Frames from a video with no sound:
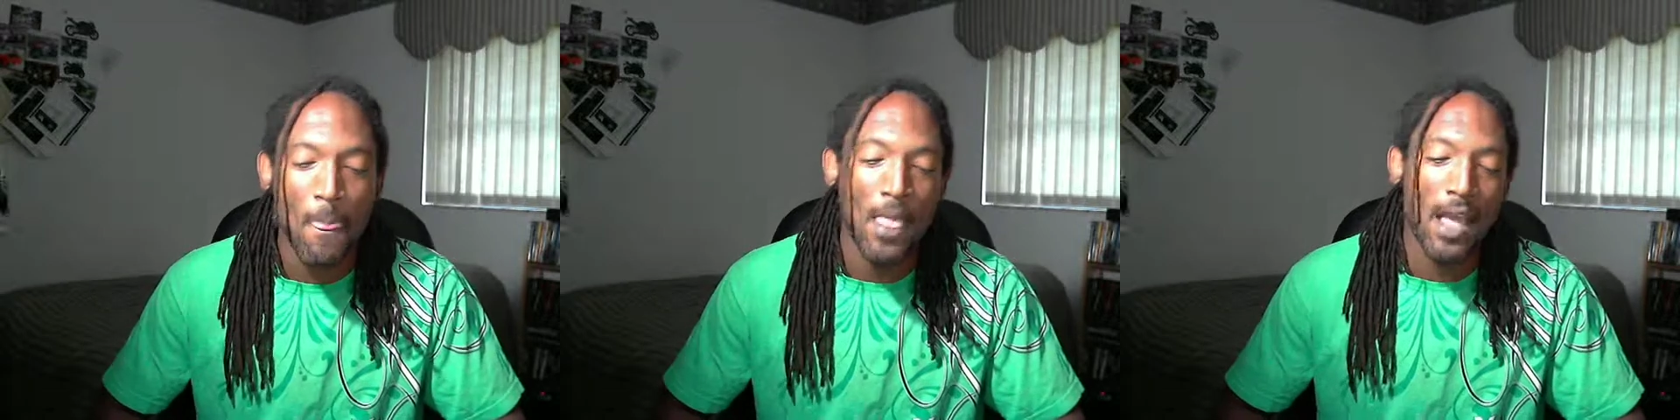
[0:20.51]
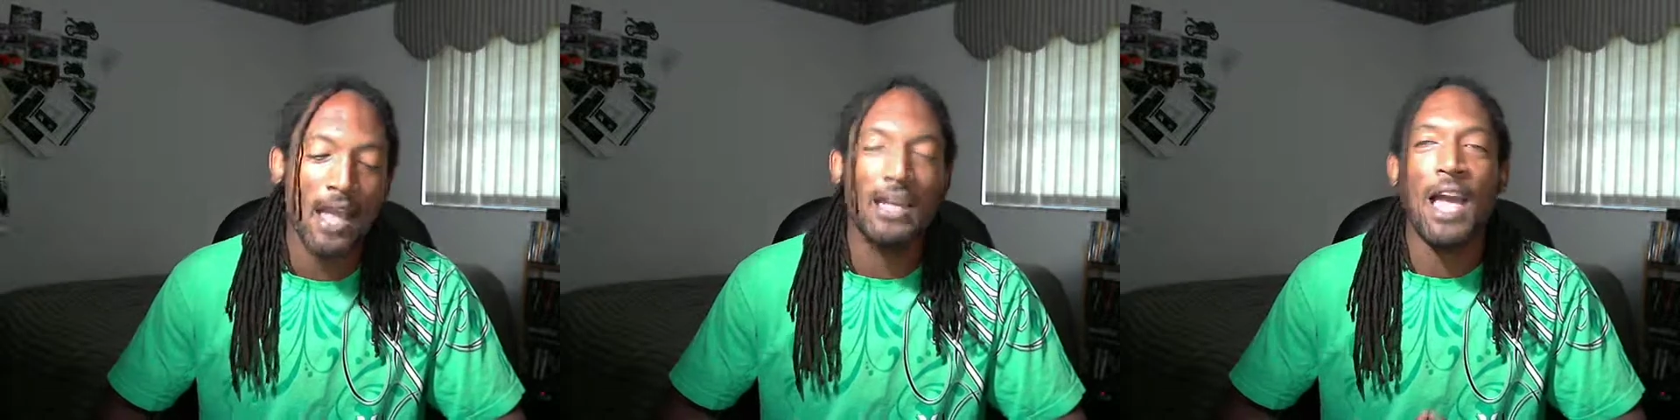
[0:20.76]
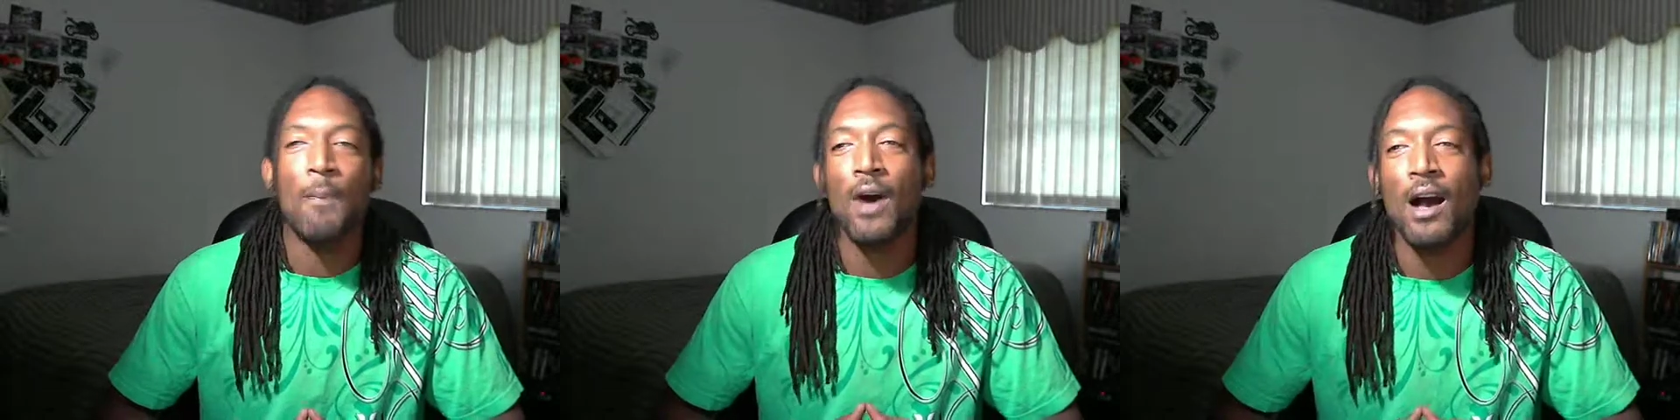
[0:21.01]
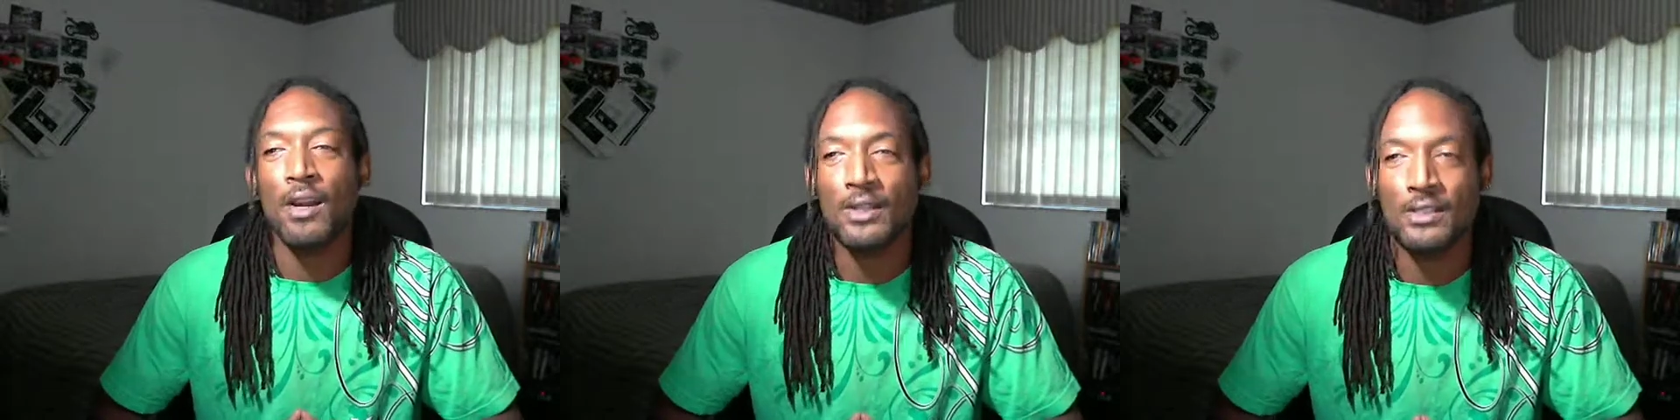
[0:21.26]
to develop
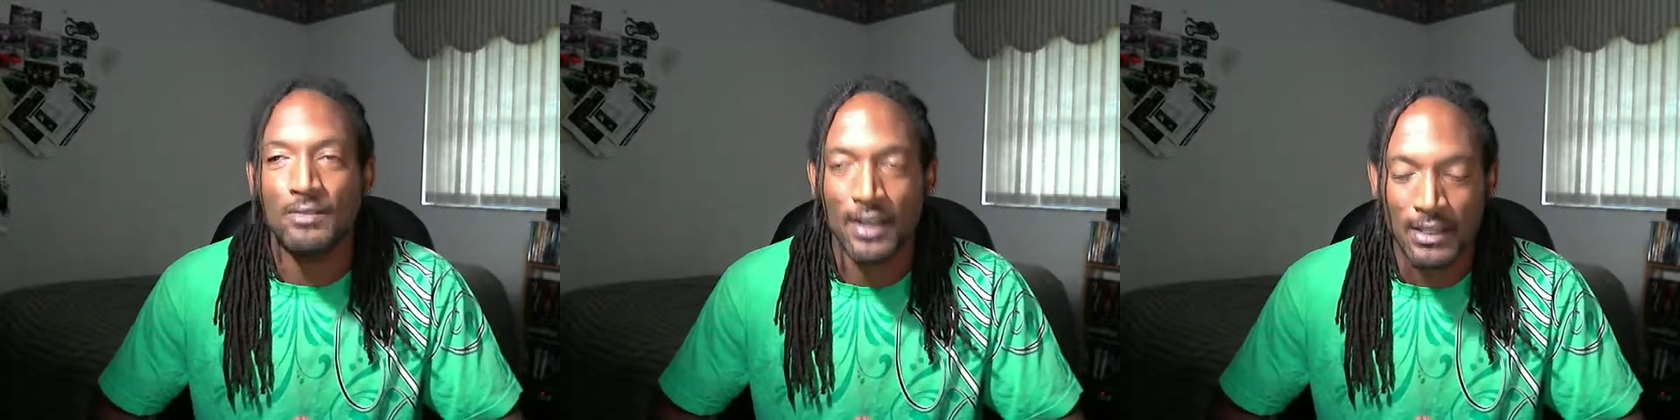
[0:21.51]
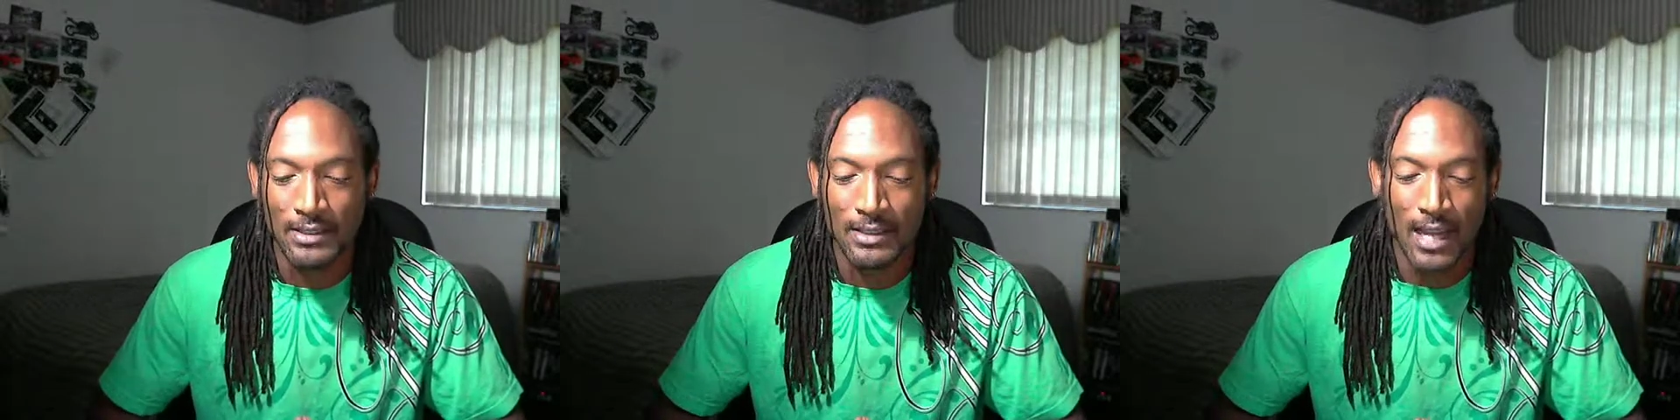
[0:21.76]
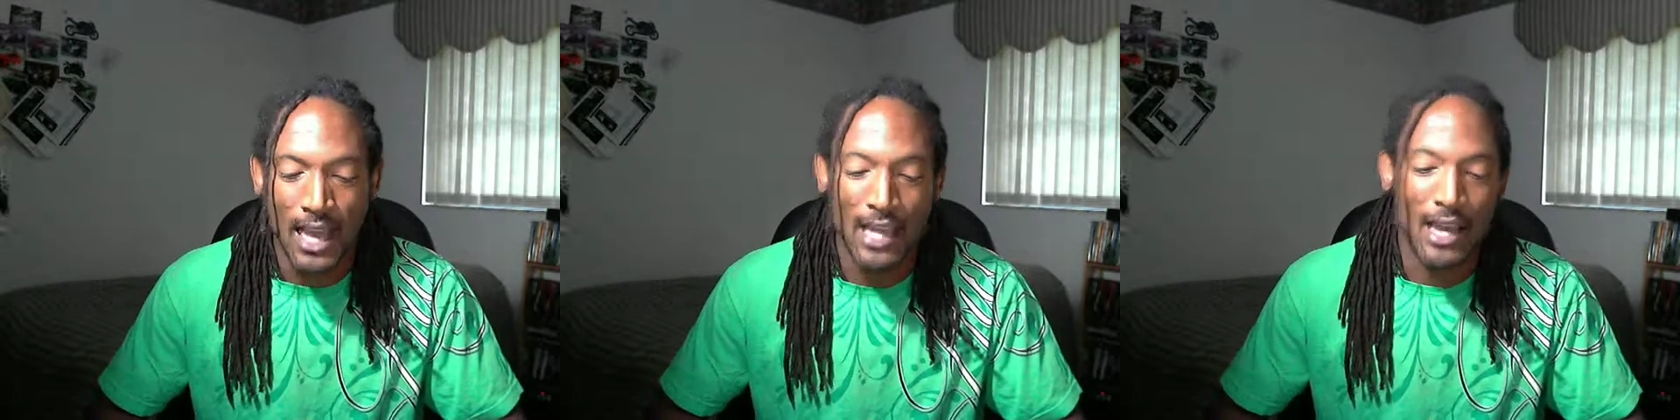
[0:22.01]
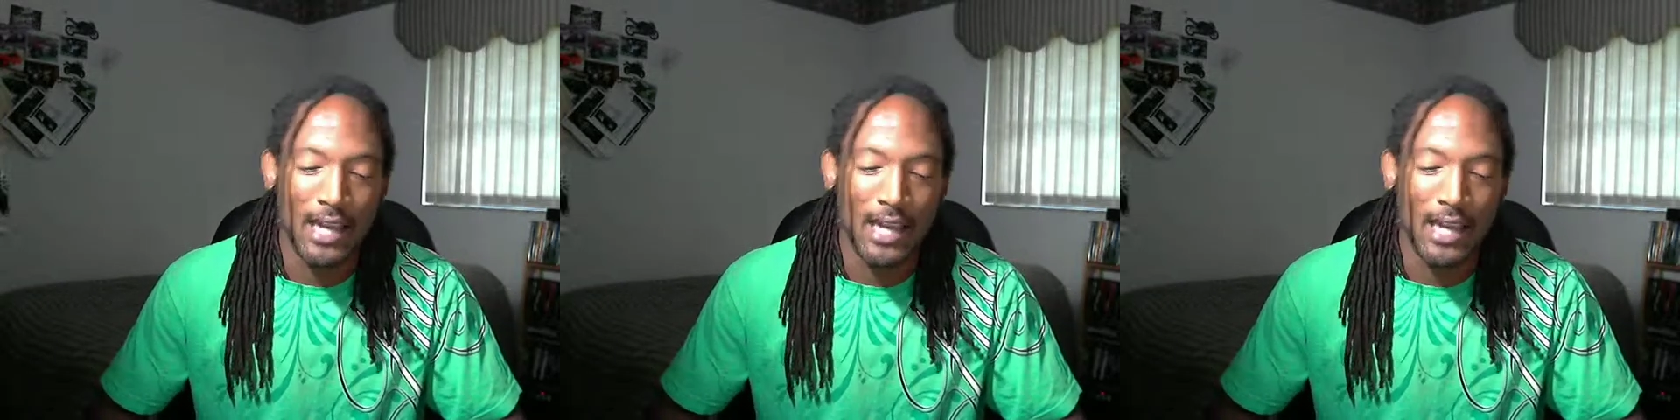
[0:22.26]
the Open World game.